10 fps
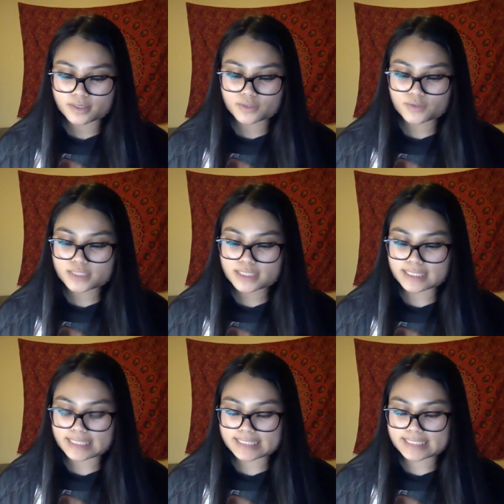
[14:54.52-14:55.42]
Lucy
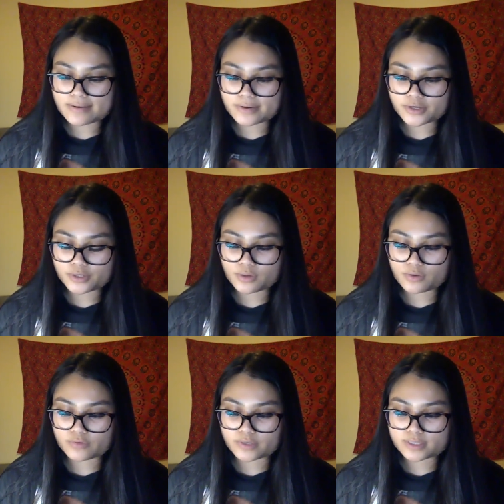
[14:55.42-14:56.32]
glanced down at her
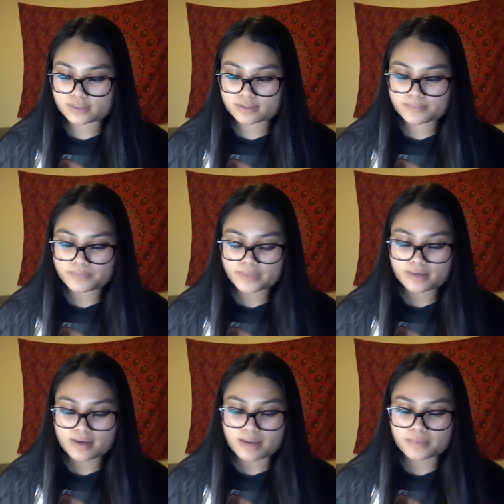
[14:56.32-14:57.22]
loafers.
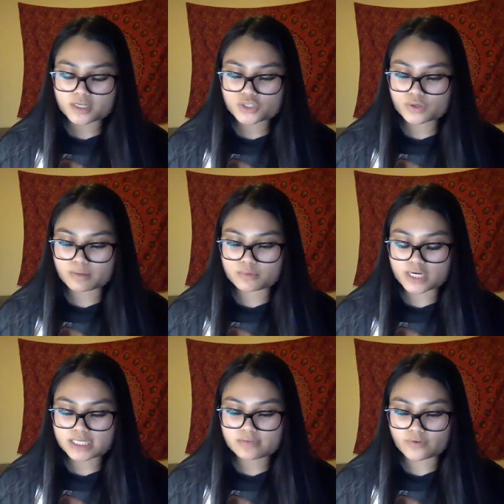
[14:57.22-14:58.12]
I'm not sure I'm
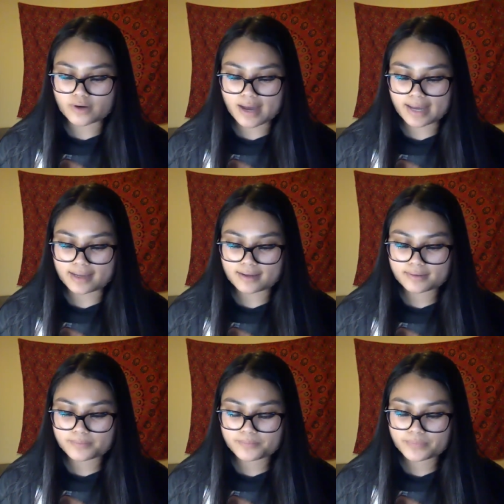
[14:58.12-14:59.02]
dressed for a hike.
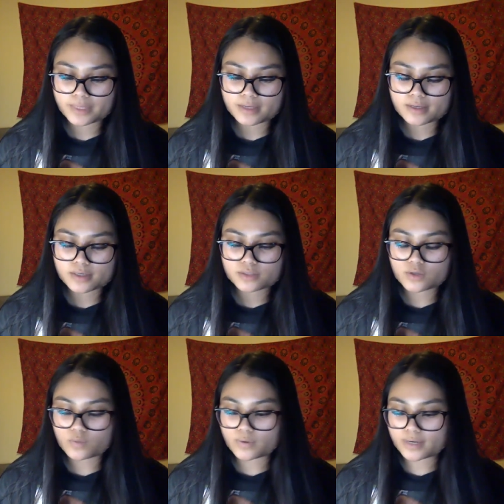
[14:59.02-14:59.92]

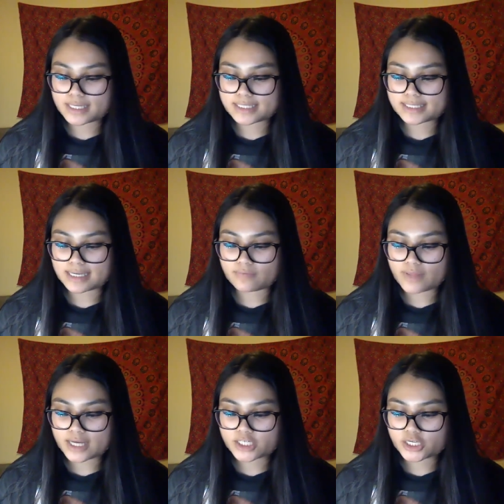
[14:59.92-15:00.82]
Don't worry, he said,
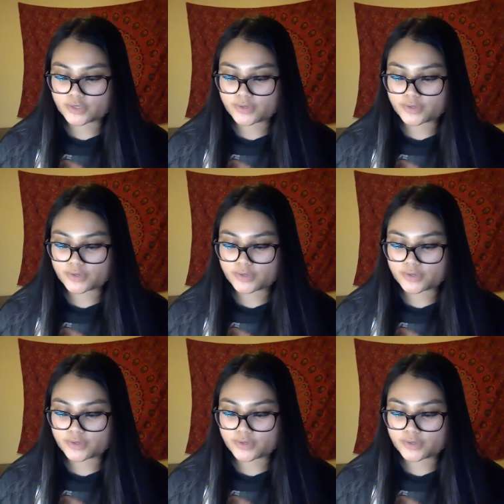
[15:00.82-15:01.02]
flashing a